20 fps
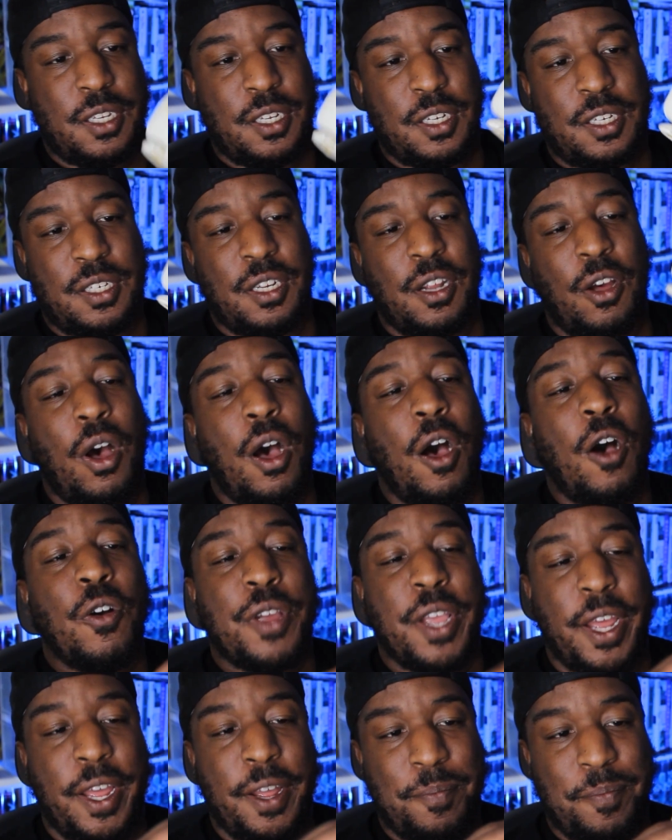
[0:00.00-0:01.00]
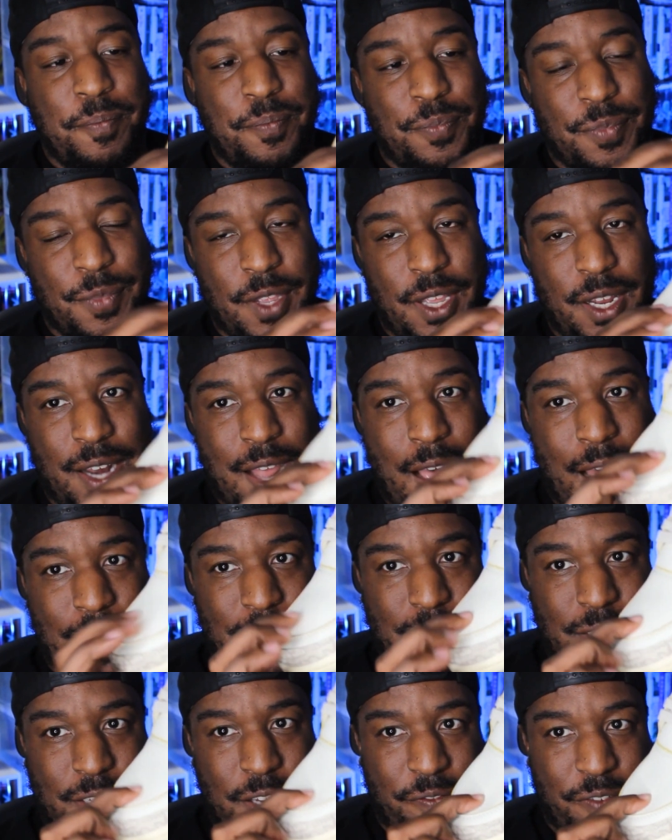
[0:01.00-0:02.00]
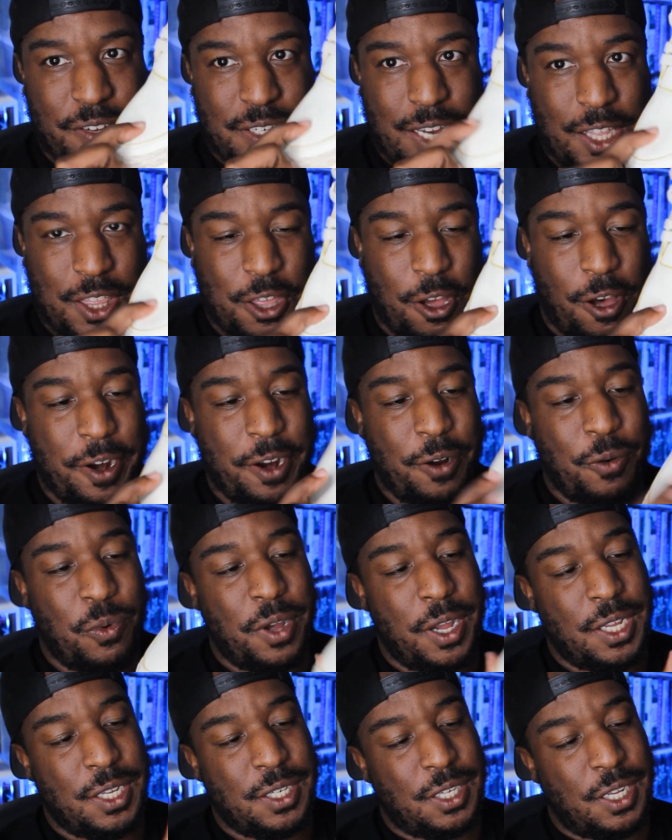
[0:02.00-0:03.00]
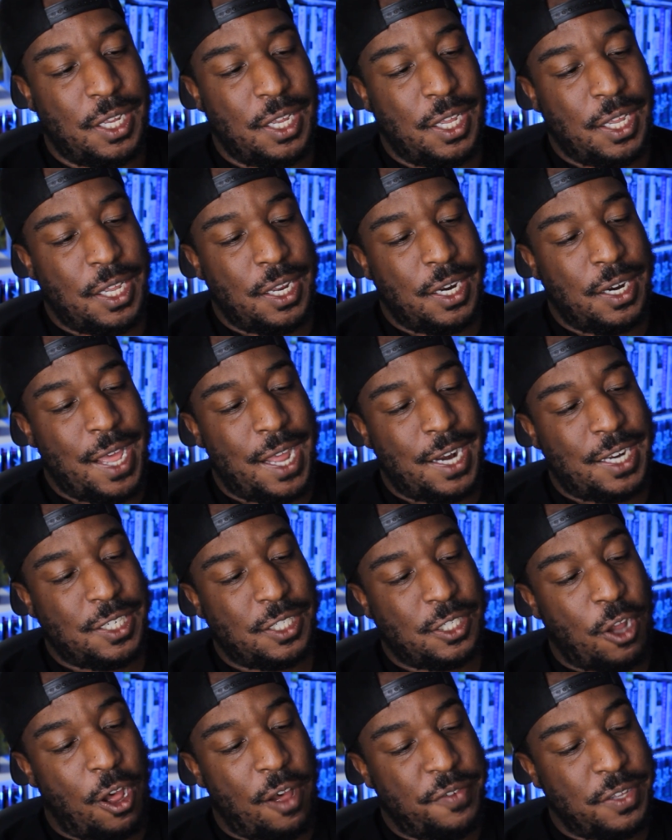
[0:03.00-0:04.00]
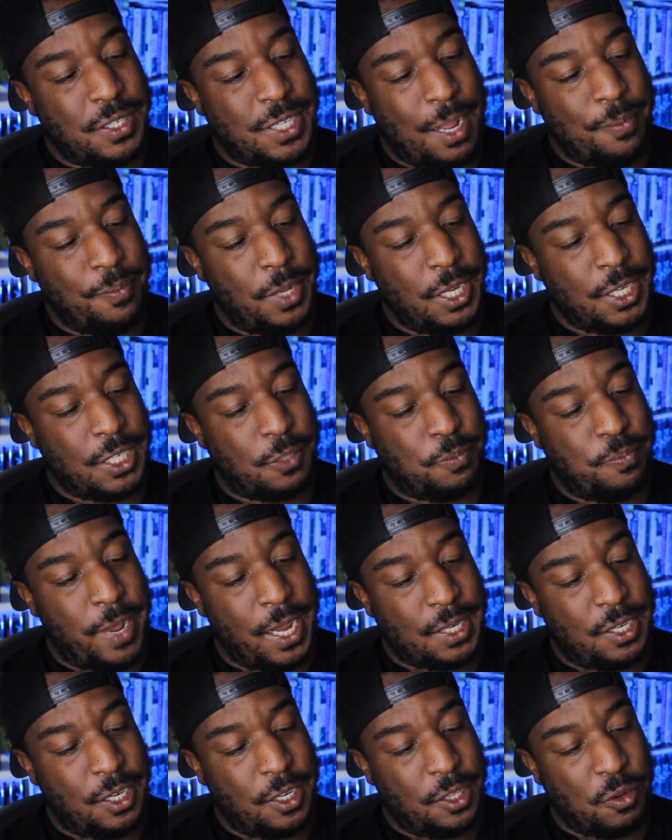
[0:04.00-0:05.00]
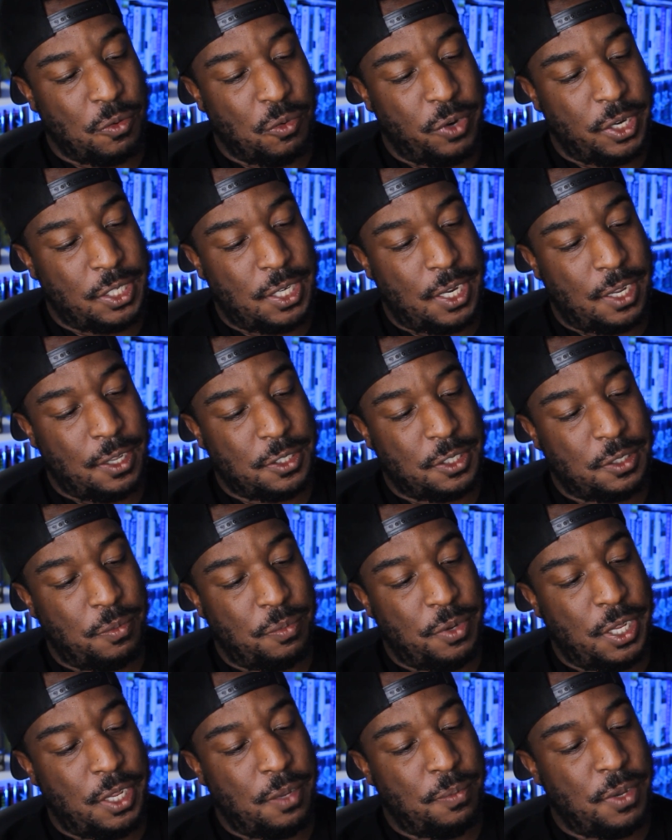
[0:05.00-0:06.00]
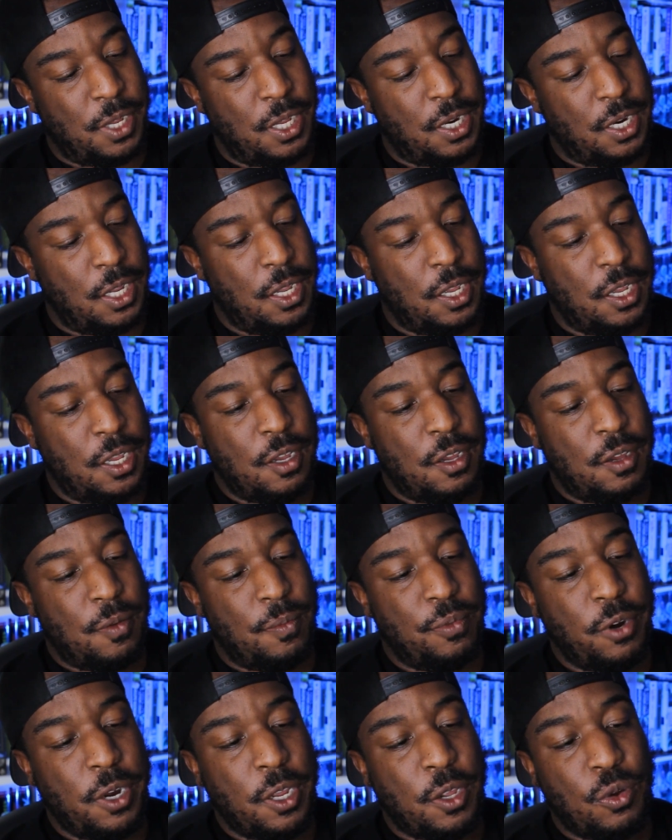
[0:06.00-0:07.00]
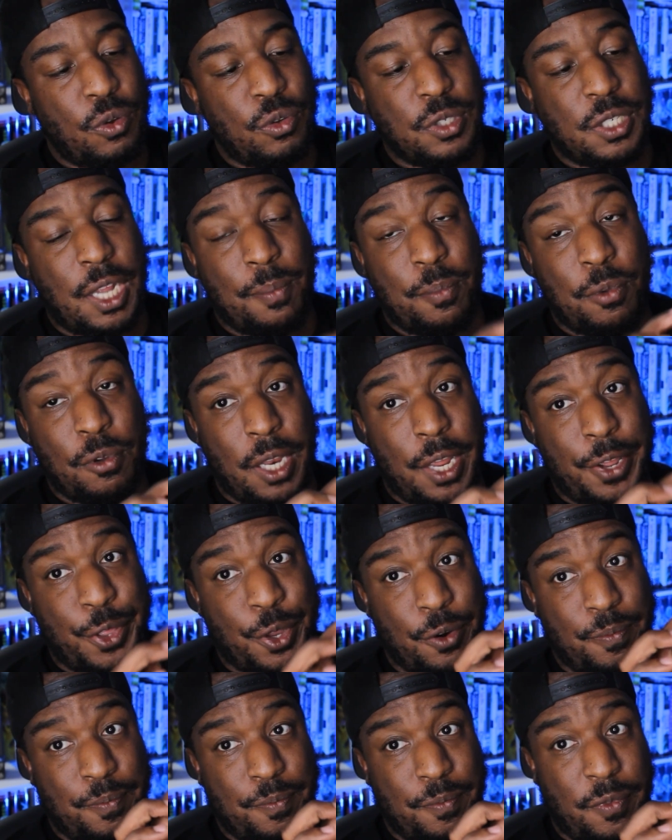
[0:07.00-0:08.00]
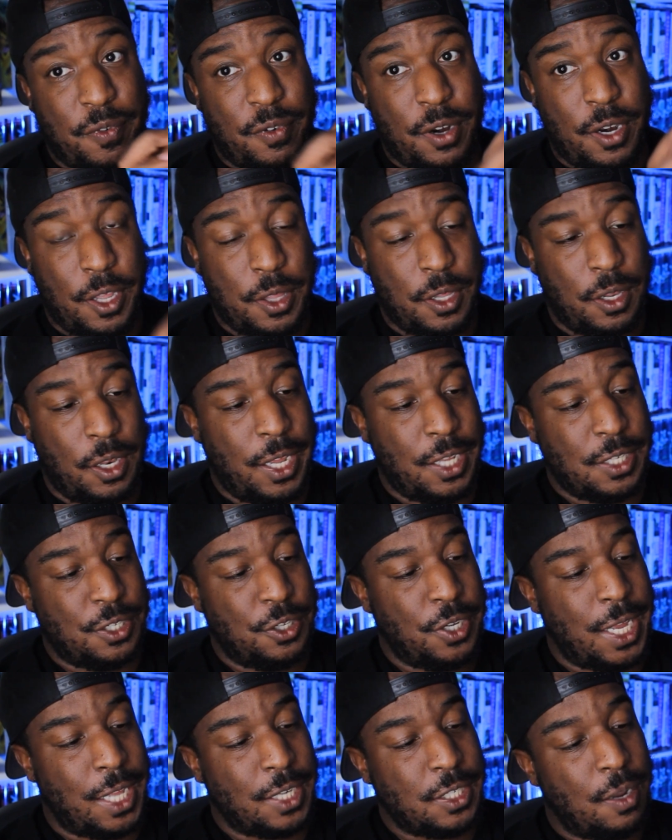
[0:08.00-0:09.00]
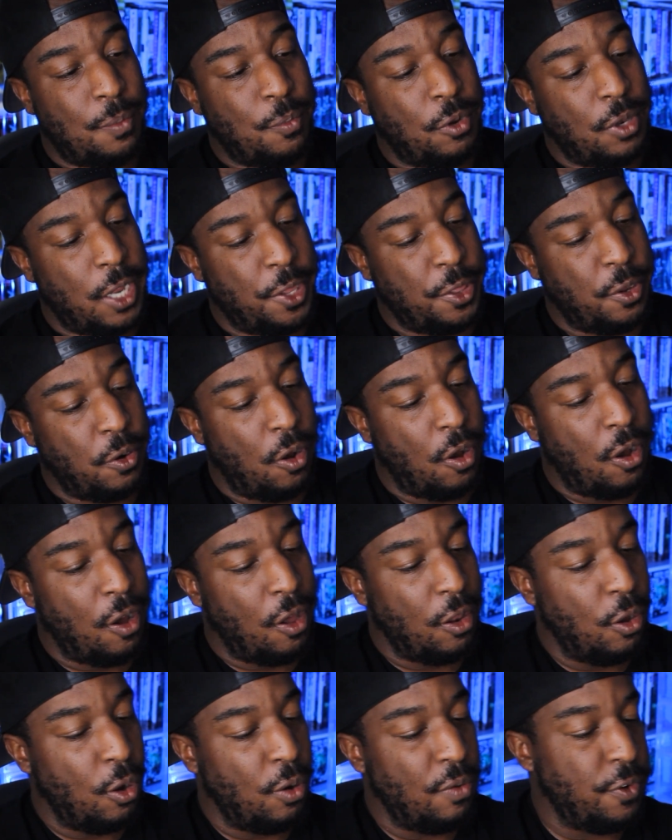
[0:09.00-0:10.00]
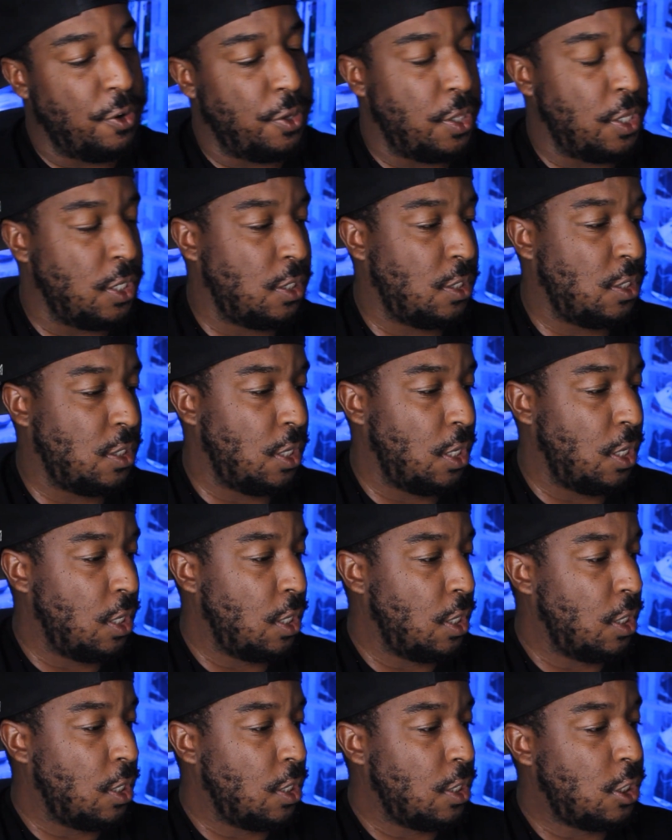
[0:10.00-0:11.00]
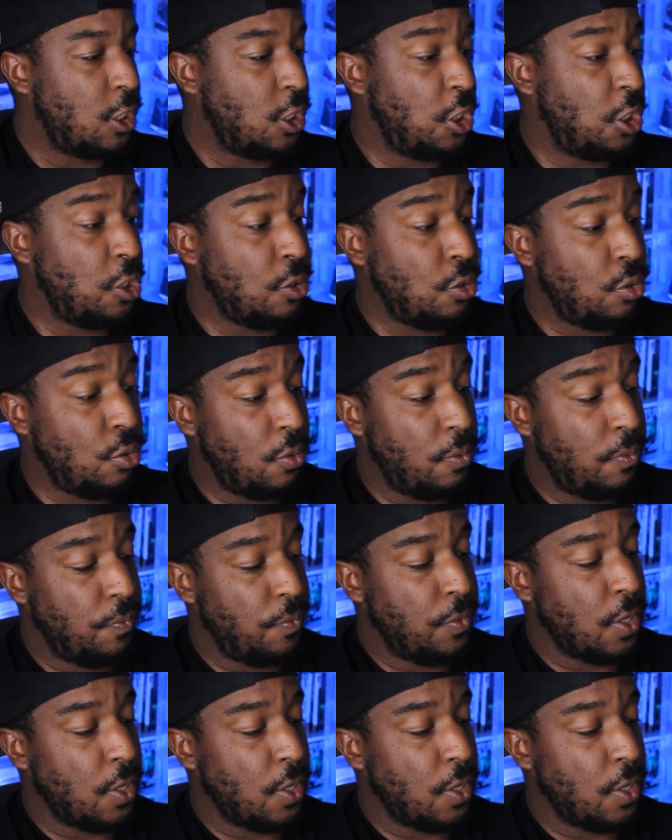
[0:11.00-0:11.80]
So, okay. Not as stiff as I thought it was. Not as soft as I'm expecting the retails to be, but pretty cool tumble leather nonetheless. So you got tumble leather all over this shoe.